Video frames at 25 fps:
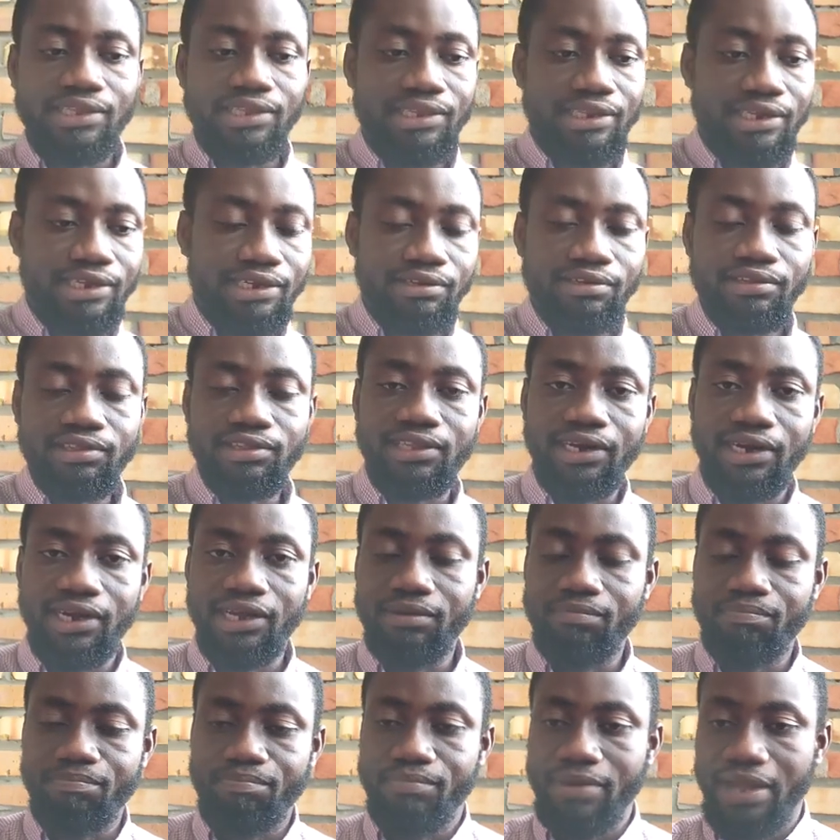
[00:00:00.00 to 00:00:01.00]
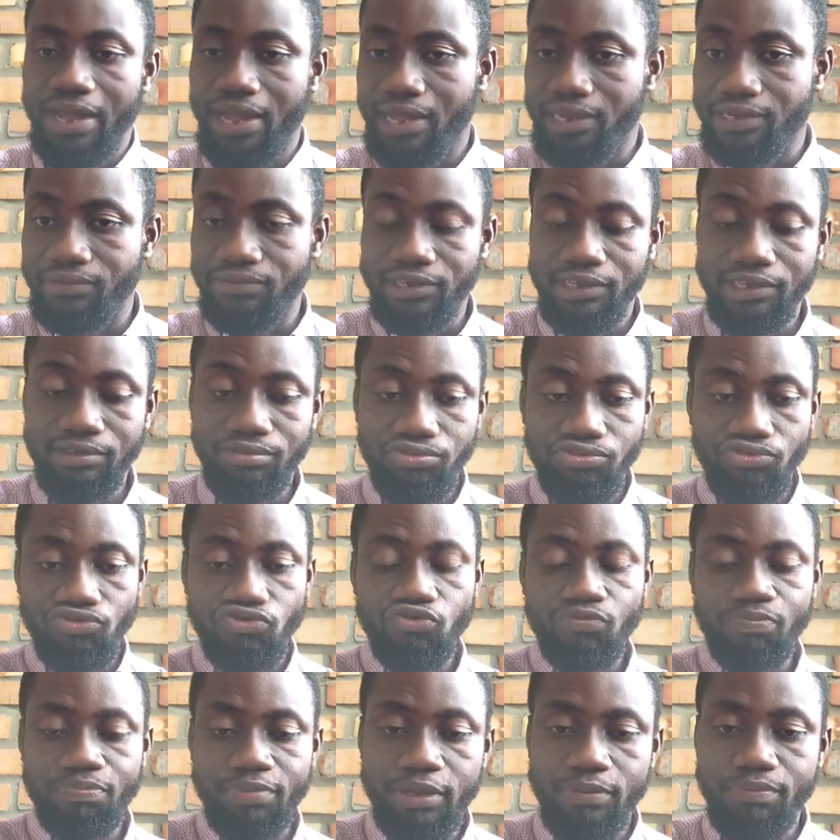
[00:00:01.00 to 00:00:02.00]
these three, uh, these
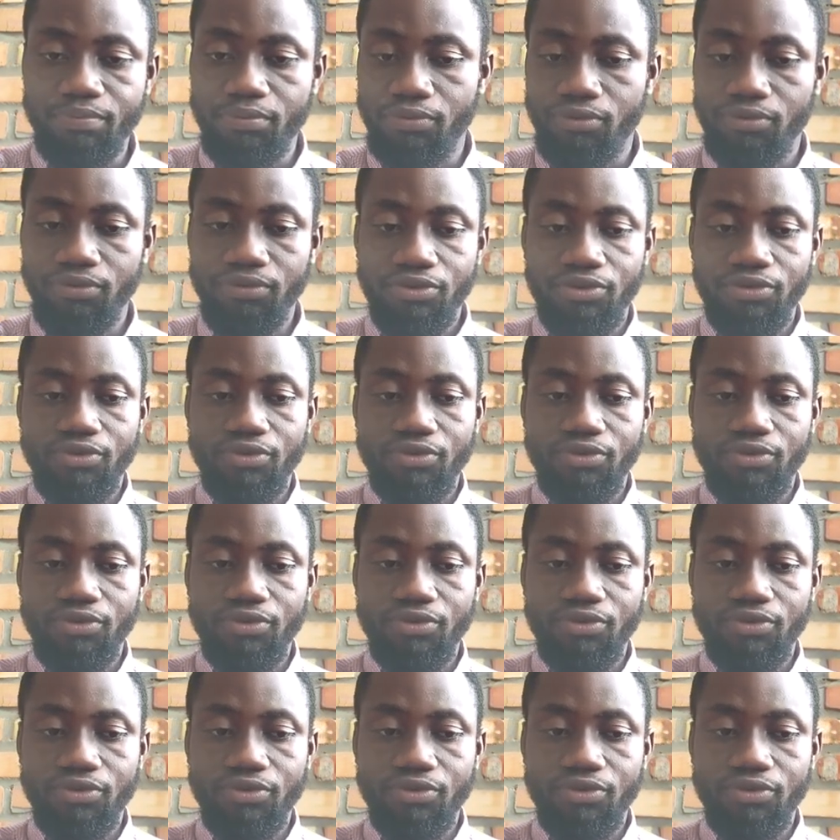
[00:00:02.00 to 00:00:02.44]
two people,